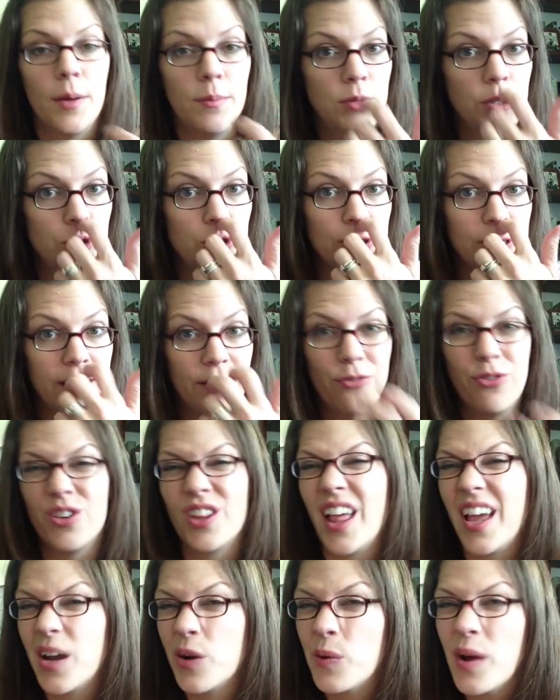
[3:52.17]
usually for
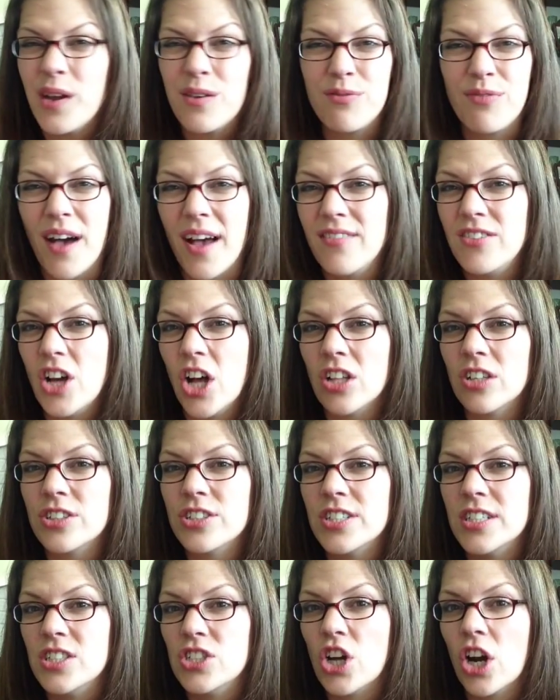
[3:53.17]
like around
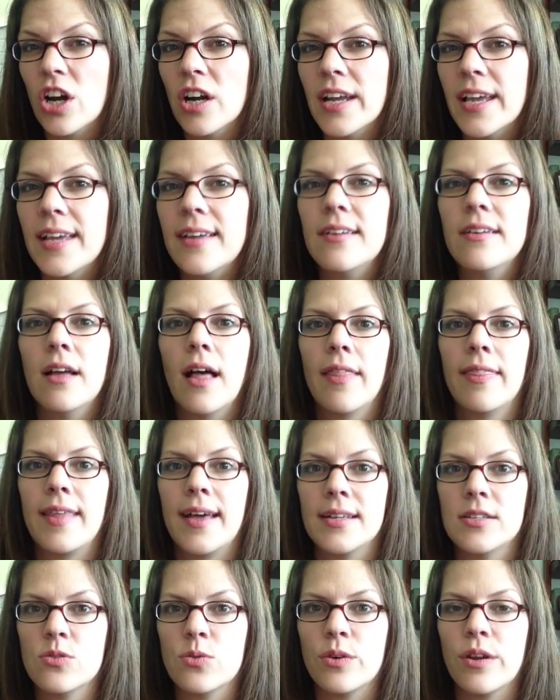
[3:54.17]
$5 in Target,
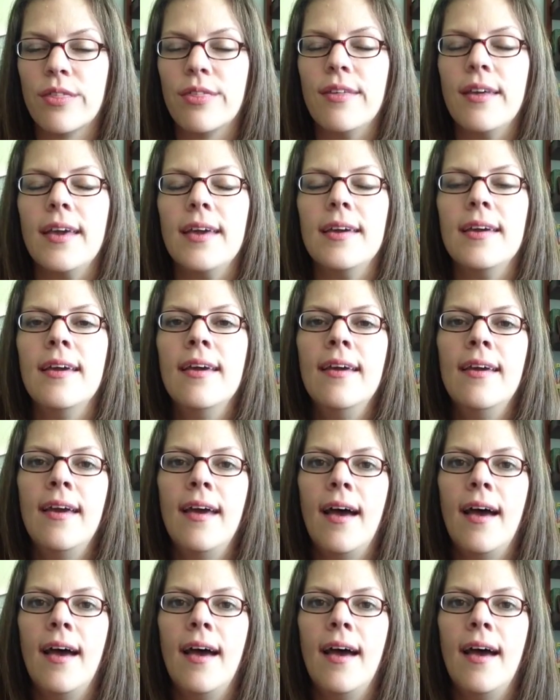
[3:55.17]
that sort of thing.